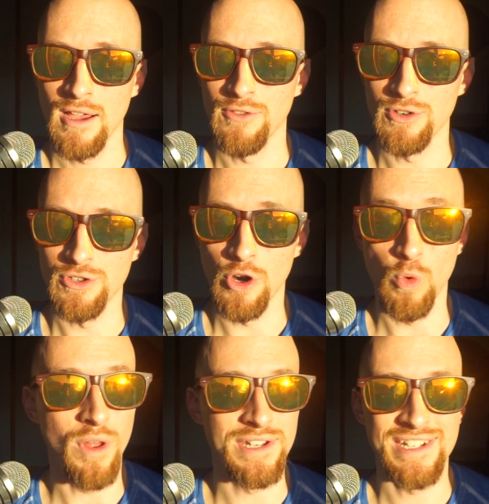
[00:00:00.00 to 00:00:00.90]
There's no
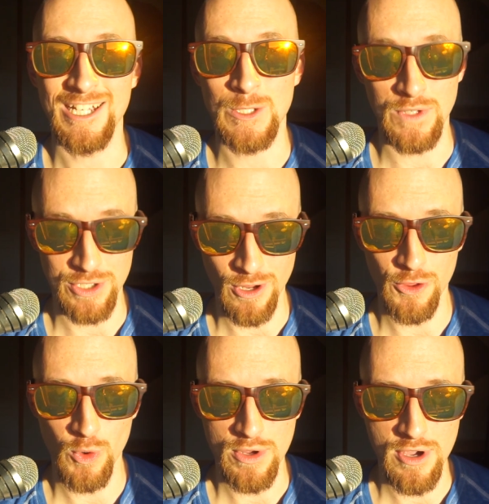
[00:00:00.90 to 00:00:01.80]
one size fits all
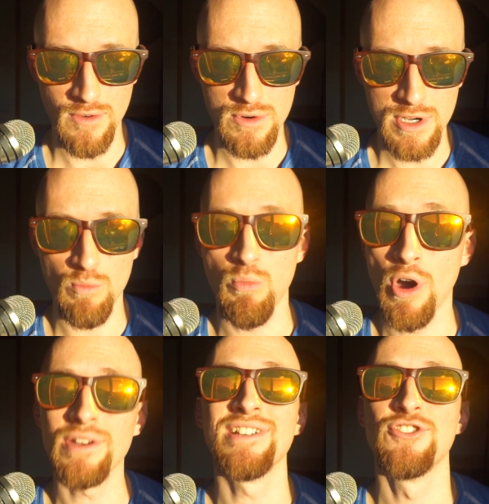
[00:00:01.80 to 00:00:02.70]
to recovery,
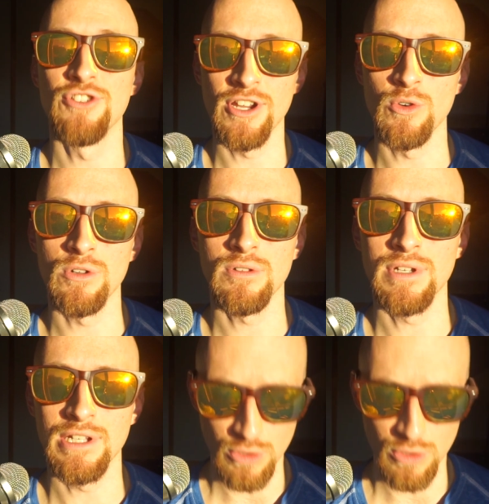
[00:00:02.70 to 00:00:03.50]
but in general, it